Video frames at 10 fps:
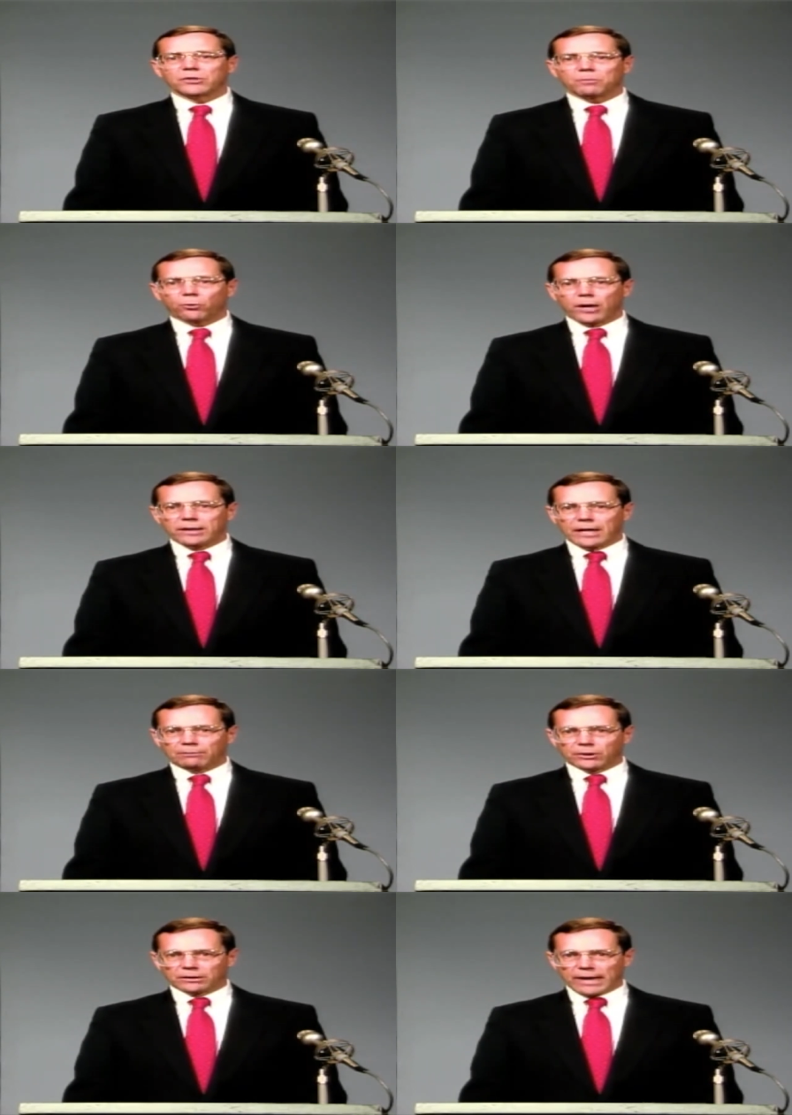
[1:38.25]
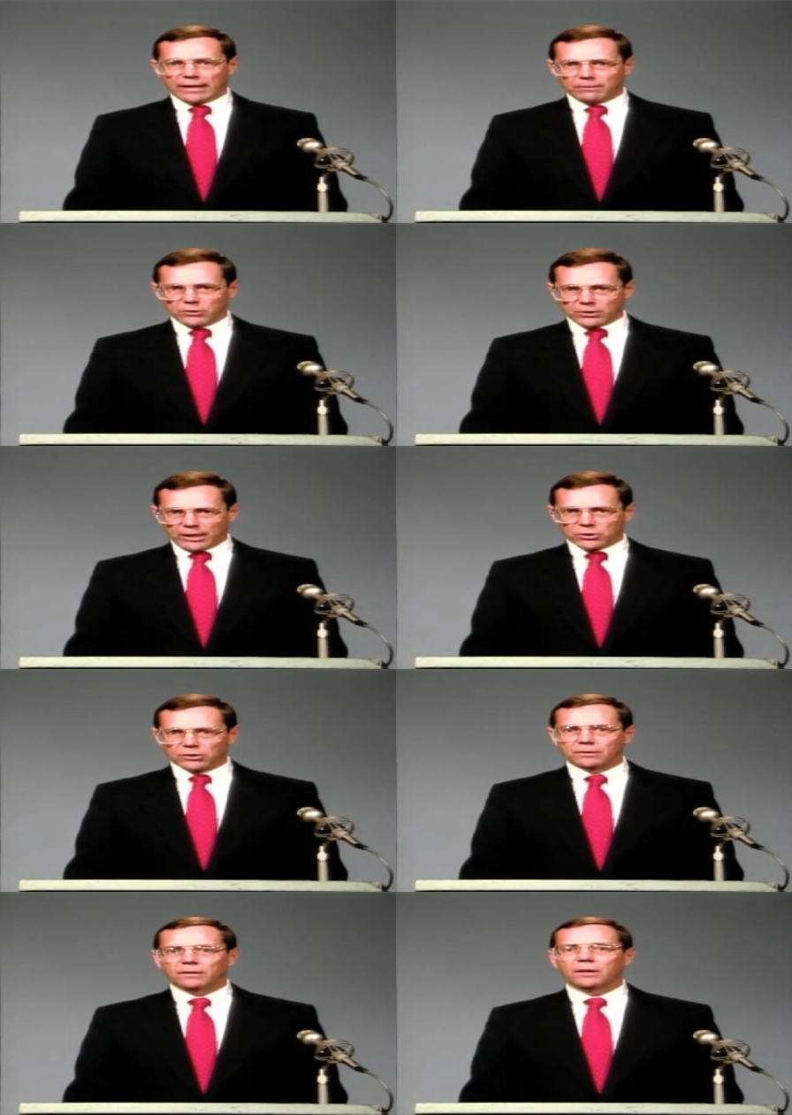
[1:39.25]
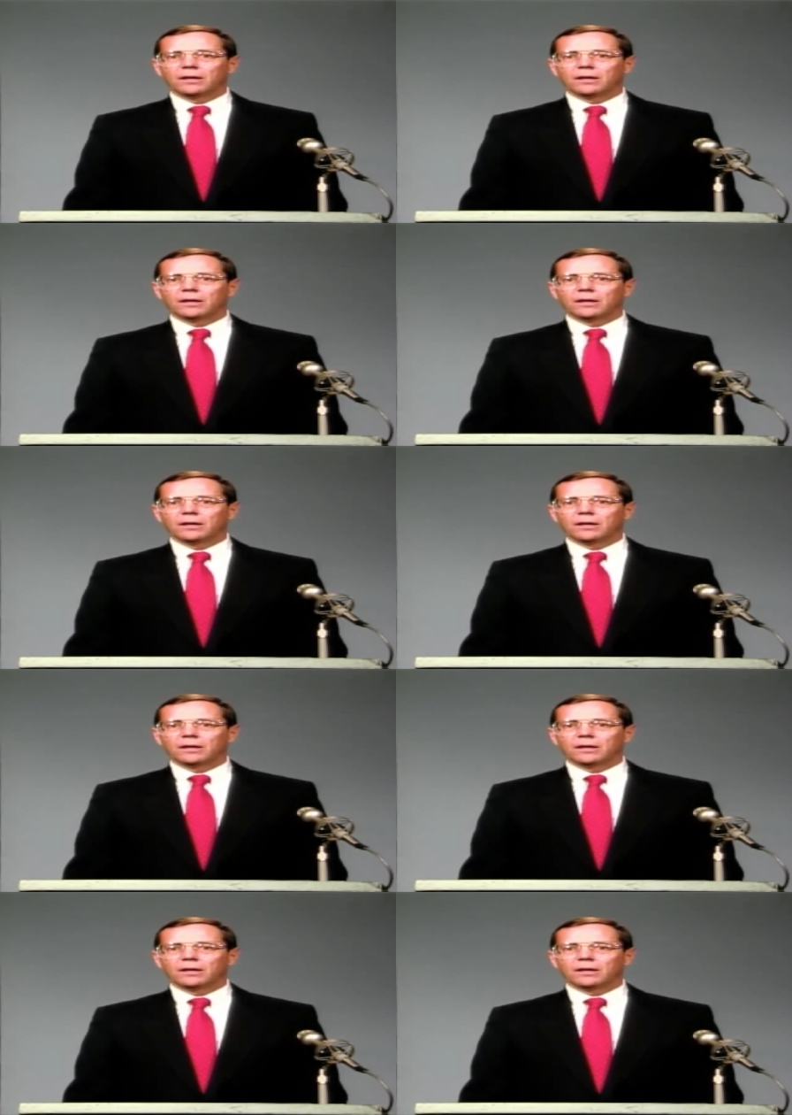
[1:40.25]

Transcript: spray atomization,